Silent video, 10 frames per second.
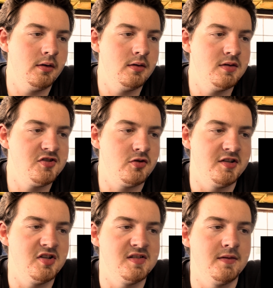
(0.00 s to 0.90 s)

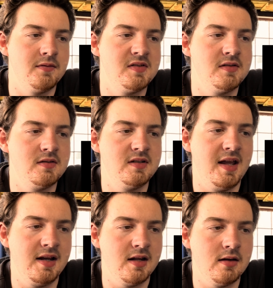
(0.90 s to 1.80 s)
stretches of
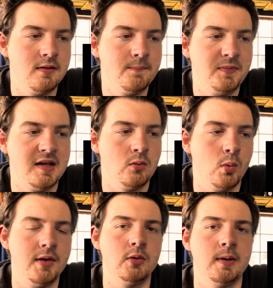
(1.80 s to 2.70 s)
staining and
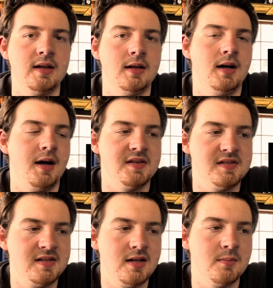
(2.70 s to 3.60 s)
weathering on the
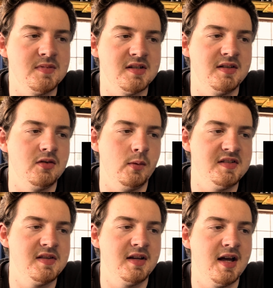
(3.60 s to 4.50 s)
seams, and then the rest
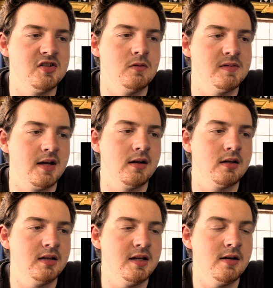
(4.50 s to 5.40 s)
of the costume's kind of
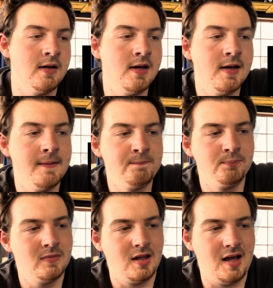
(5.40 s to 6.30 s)
clean.
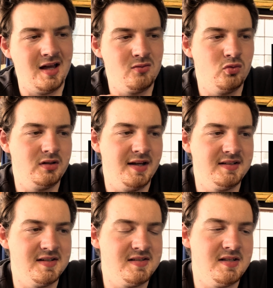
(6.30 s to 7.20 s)
I would like
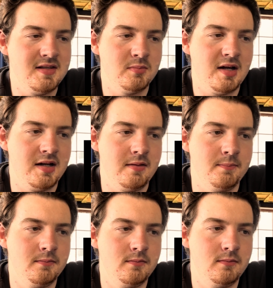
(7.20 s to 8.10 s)
to see them kind of
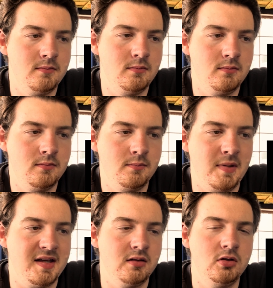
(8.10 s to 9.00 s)

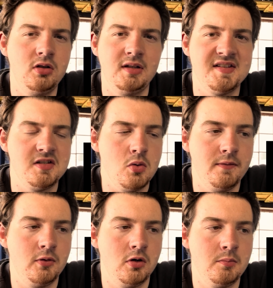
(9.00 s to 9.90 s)
make it a little less
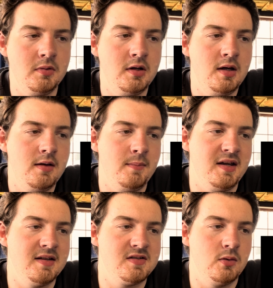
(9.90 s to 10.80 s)
uniform, make
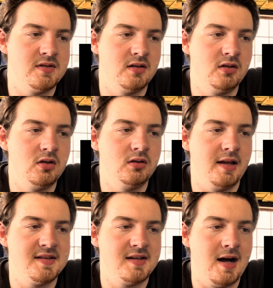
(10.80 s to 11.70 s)
it so it's a little
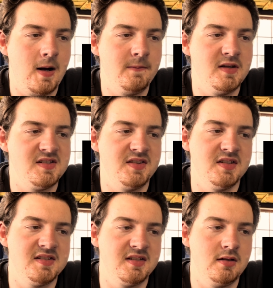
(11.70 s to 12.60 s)
less obvious that
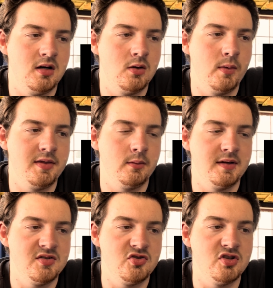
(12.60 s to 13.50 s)
this weathering
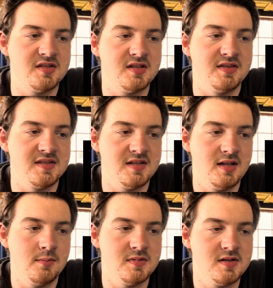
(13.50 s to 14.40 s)
is just in the
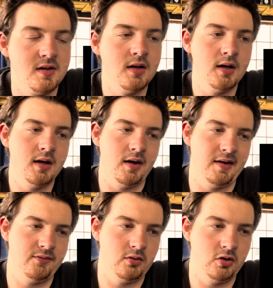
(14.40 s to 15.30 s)
seams. I'd
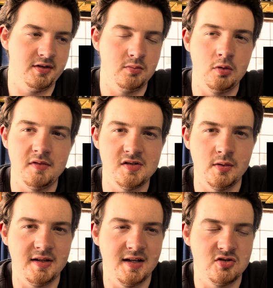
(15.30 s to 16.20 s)
have to look at the movie suit
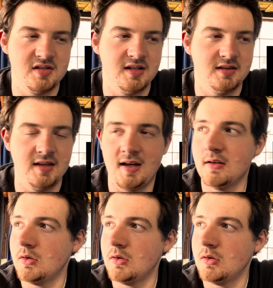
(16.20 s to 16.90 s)
again just to get that